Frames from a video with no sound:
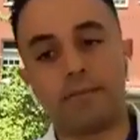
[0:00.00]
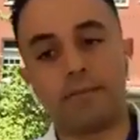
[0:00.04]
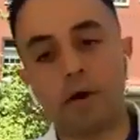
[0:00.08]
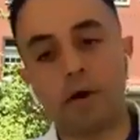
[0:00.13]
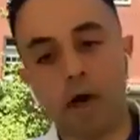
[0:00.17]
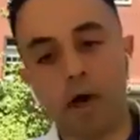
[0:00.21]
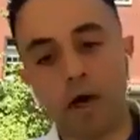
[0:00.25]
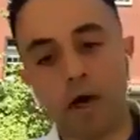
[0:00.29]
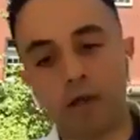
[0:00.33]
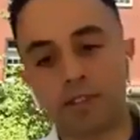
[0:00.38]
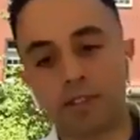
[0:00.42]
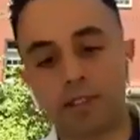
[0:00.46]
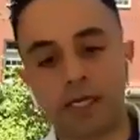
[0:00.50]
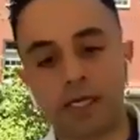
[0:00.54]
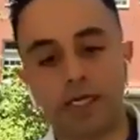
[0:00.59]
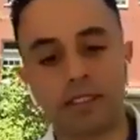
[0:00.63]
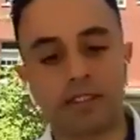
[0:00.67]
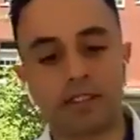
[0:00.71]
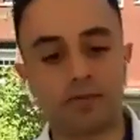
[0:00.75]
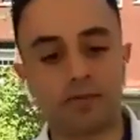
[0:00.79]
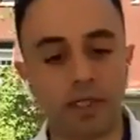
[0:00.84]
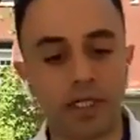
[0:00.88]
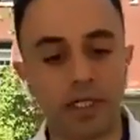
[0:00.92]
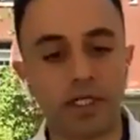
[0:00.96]

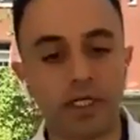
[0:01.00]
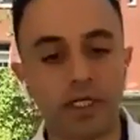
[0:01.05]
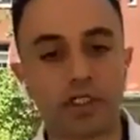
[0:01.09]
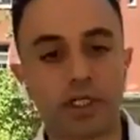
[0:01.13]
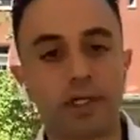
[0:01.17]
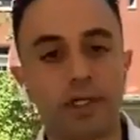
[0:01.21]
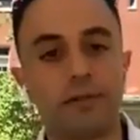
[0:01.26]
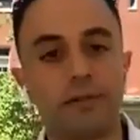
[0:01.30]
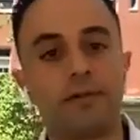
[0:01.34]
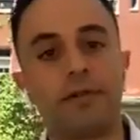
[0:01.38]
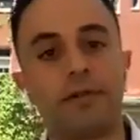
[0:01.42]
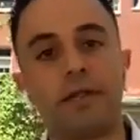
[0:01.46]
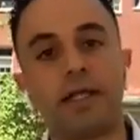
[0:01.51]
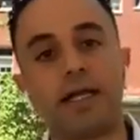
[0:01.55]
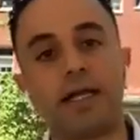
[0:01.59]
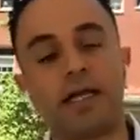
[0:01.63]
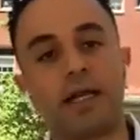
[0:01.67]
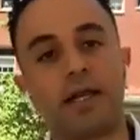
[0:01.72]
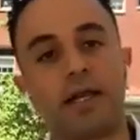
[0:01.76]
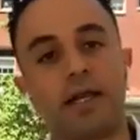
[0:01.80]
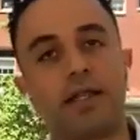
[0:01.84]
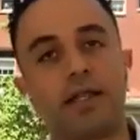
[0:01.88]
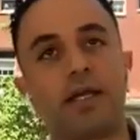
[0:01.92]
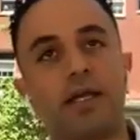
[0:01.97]
politics, religion, that
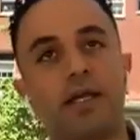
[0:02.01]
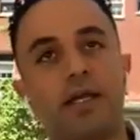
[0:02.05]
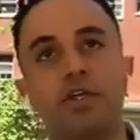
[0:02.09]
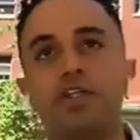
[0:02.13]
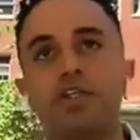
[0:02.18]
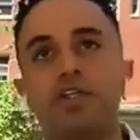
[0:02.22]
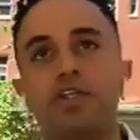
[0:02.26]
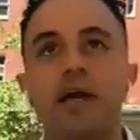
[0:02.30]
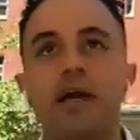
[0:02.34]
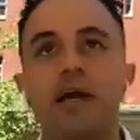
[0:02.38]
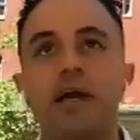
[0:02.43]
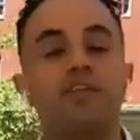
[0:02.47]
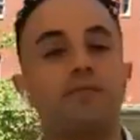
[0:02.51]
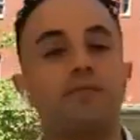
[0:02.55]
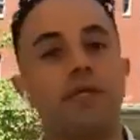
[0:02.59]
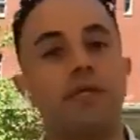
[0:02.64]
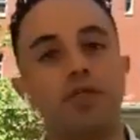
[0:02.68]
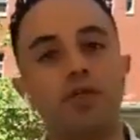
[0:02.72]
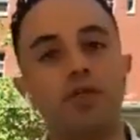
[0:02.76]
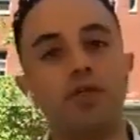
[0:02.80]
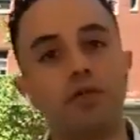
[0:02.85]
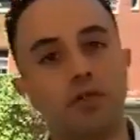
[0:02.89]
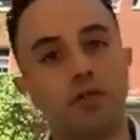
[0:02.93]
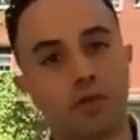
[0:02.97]
kind of thing. You just have to be
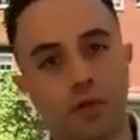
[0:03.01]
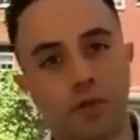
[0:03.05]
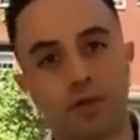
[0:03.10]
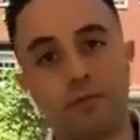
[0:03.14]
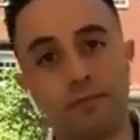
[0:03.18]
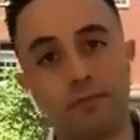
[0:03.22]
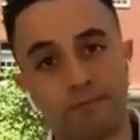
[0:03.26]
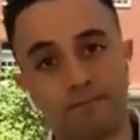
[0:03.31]
neutral.